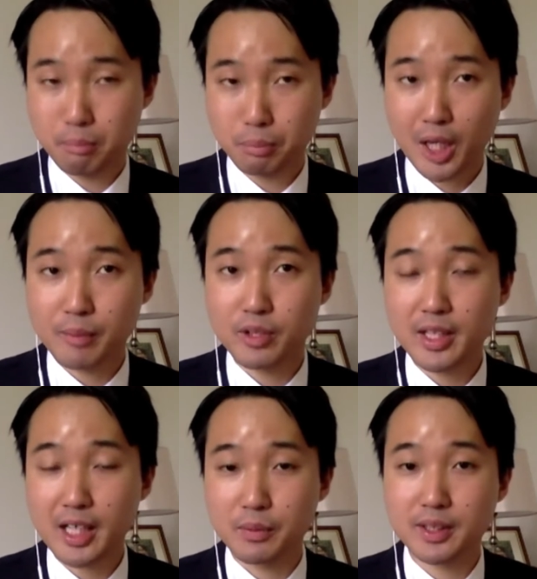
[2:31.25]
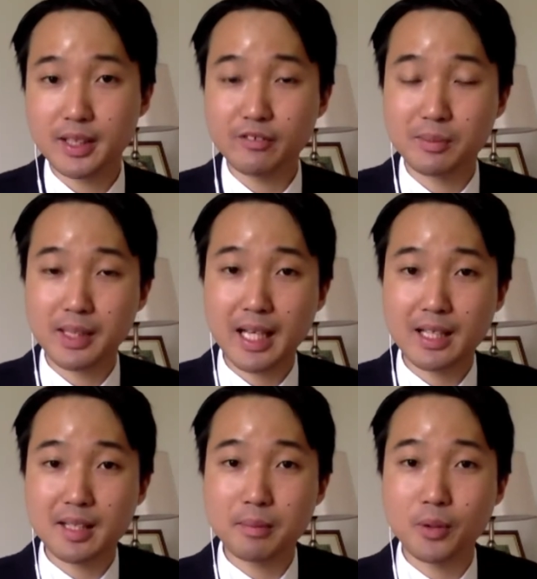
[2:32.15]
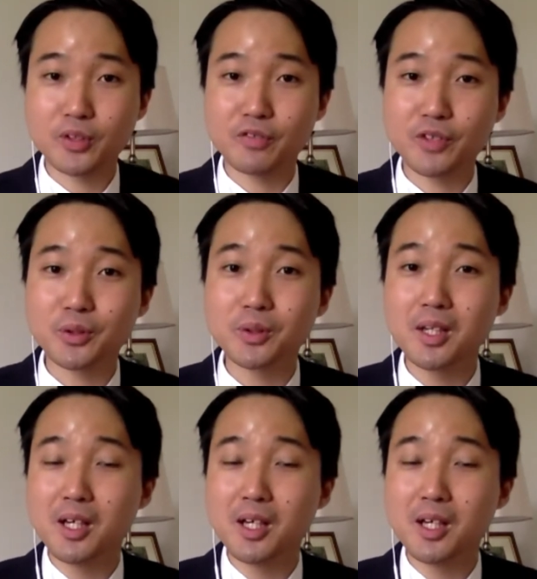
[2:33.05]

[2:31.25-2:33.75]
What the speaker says: primarily, I would say, from a Catholic point of view.